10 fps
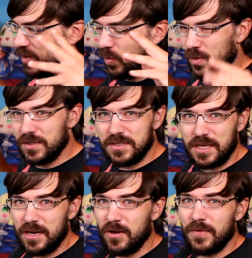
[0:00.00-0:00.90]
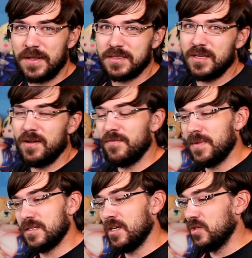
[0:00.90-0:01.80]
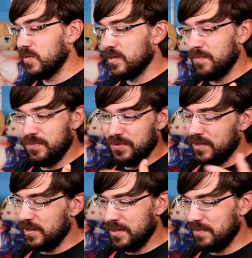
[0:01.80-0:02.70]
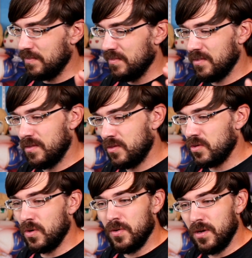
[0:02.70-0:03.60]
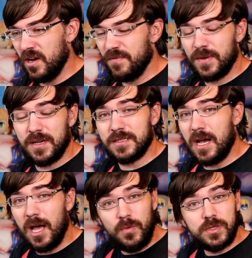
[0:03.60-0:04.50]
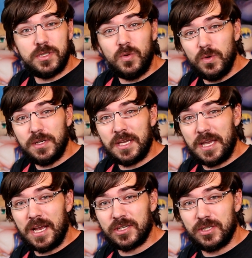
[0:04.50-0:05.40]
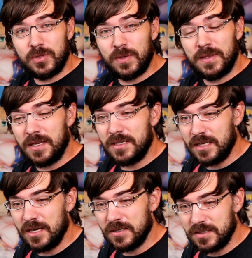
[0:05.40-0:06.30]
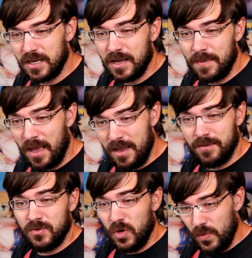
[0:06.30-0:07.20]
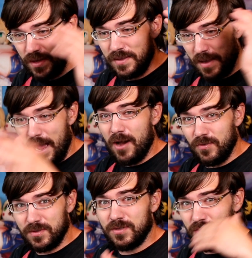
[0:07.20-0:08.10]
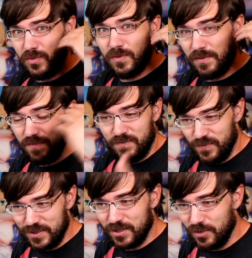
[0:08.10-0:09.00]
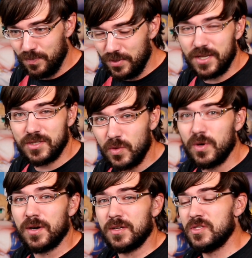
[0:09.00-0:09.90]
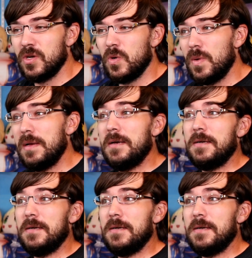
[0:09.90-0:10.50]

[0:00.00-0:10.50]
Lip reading: quarantine, all that stuff, my schedule was completely thrown off because I was still working actually during the entire time and going out to a physical place to work. So